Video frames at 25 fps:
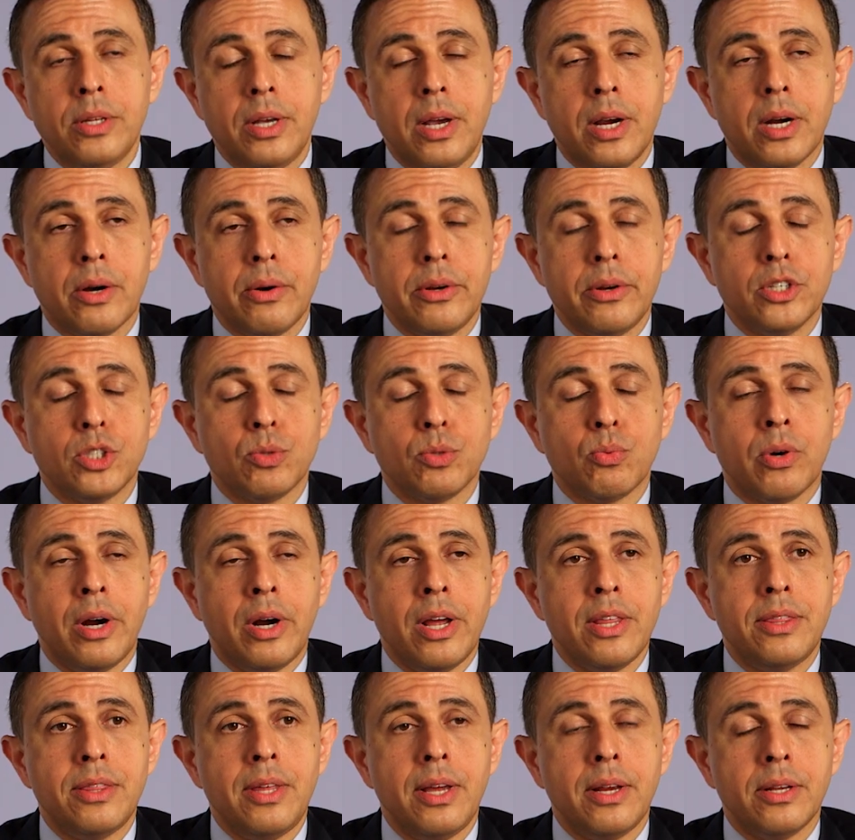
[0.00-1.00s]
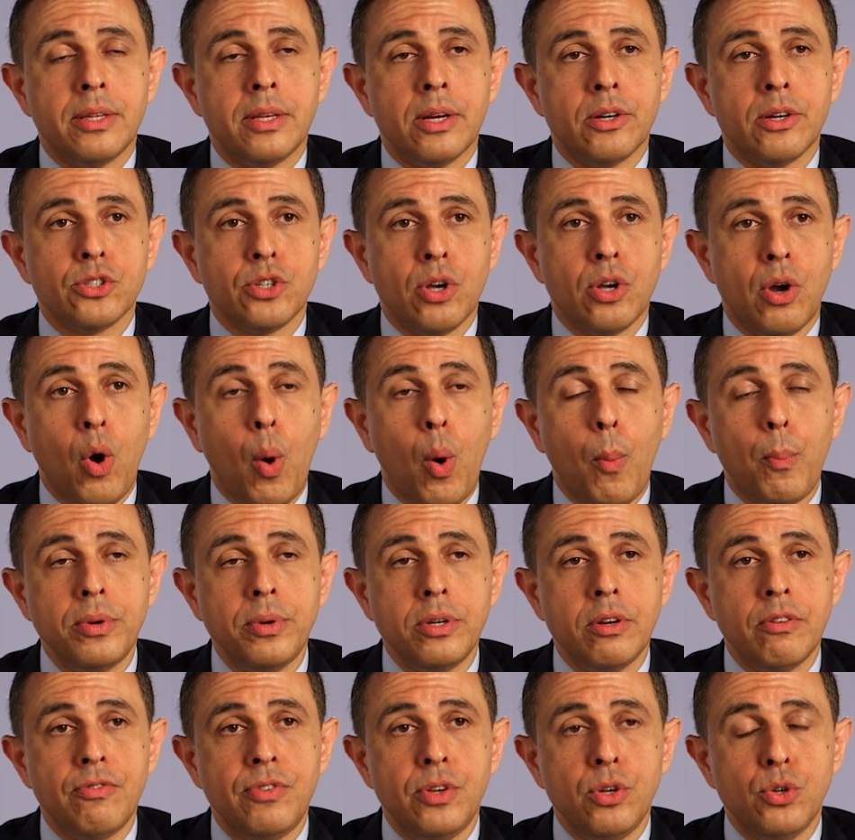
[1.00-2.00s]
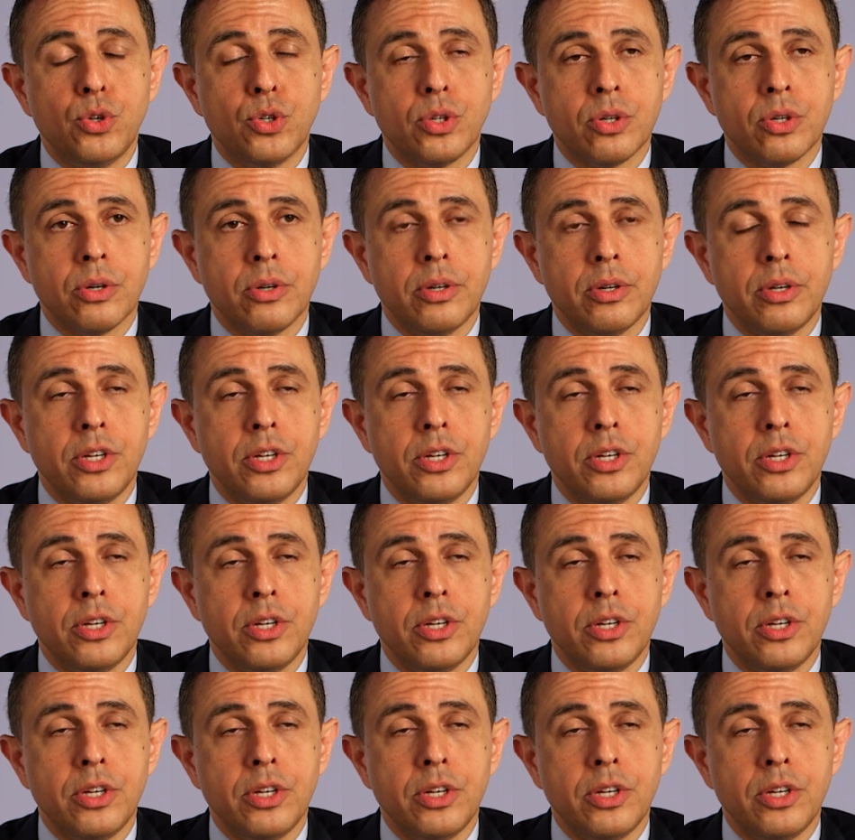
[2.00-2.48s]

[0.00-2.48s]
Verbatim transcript: of the areas where I think there's hope in the future